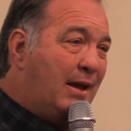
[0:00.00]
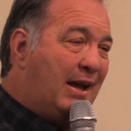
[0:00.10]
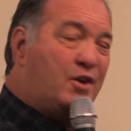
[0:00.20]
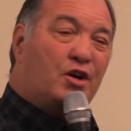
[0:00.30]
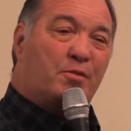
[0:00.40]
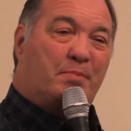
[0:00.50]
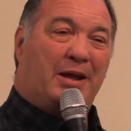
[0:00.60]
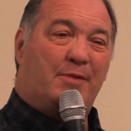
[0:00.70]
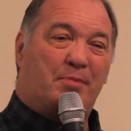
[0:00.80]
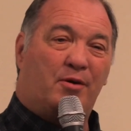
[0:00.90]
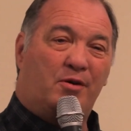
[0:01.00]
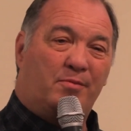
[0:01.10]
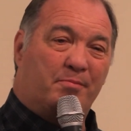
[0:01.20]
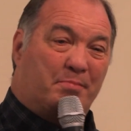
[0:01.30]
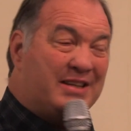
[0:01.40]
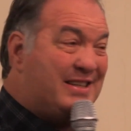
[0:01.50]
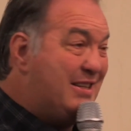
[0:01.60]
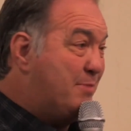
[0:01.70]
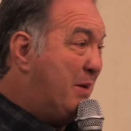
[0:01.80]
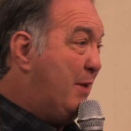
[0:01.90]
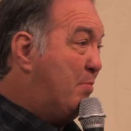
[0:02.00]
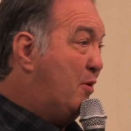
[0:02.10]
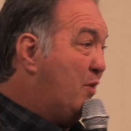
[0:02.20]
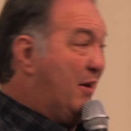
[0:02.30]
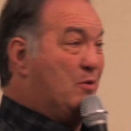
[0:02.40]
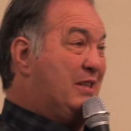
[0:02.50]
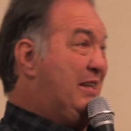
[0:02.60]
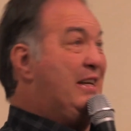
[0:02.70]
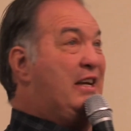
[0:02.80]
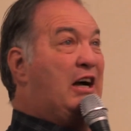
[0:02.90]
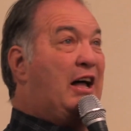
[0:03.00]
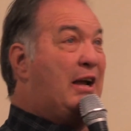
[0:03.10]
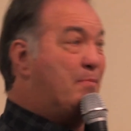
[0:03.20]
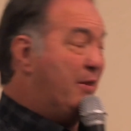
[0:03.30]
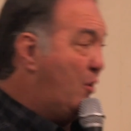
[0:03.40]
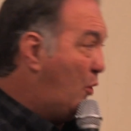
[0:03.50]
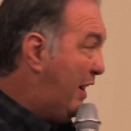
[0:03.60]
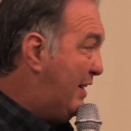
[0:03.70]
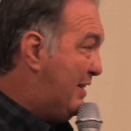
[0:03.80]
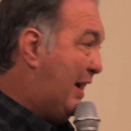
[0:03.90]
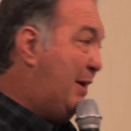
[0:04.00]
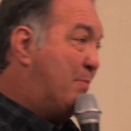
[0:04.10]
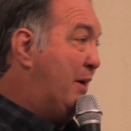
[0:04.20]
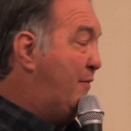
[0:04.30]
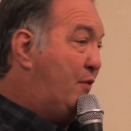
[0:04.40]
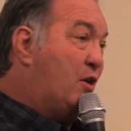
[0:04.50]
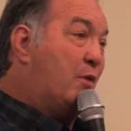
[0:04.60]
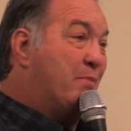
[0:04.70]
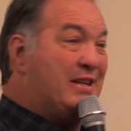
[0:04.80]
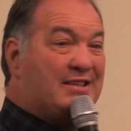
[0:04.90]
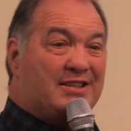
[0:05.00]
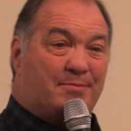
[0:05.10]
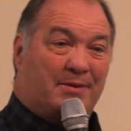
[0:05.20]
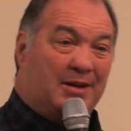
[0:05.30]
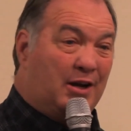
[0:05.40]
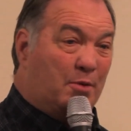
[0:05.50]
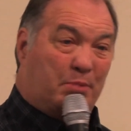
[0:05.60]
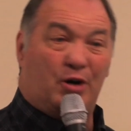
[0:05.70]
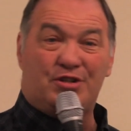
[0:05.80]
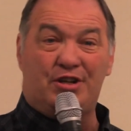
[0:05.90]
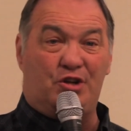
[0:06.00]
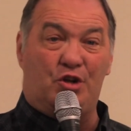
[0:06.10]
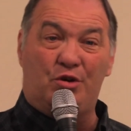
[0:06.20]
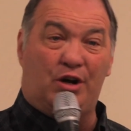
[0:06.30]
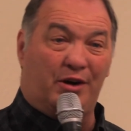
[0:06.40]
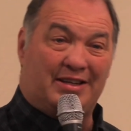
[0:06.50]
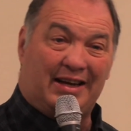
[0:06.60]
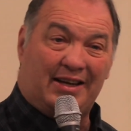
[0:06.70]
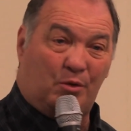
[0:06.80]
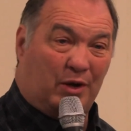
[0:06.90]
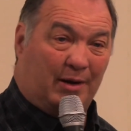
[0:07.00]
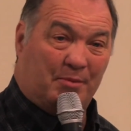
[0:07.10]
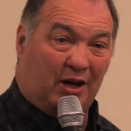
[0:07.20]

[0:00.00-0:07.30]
He took people, business people that was getting caught up in the red tape, and if you're a business person, you know exactly what I'm